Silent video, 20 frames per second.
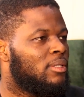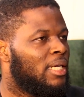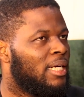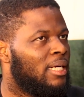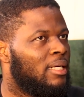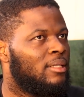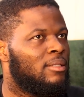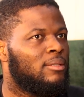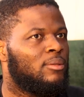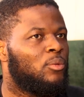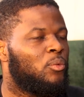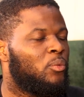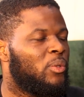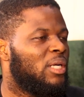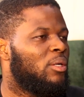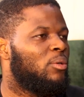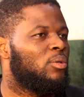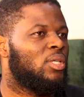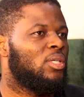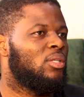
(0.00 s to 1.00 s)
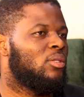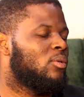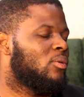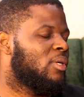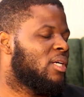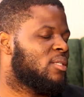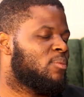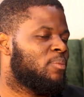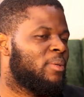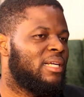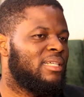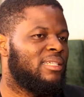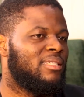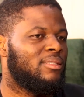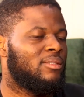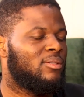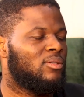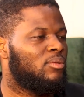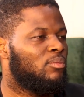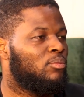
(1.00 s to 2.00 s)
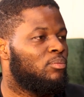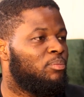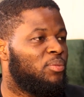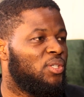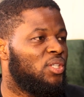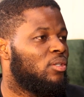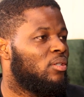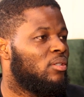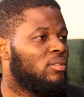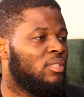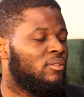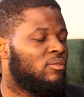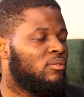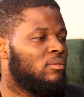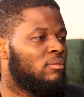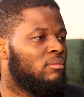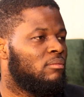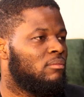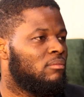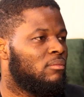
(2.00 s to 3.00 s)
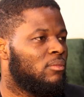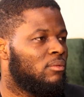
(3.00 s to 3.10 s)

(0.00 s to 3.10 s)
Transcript: and we're looking to expand this beyond even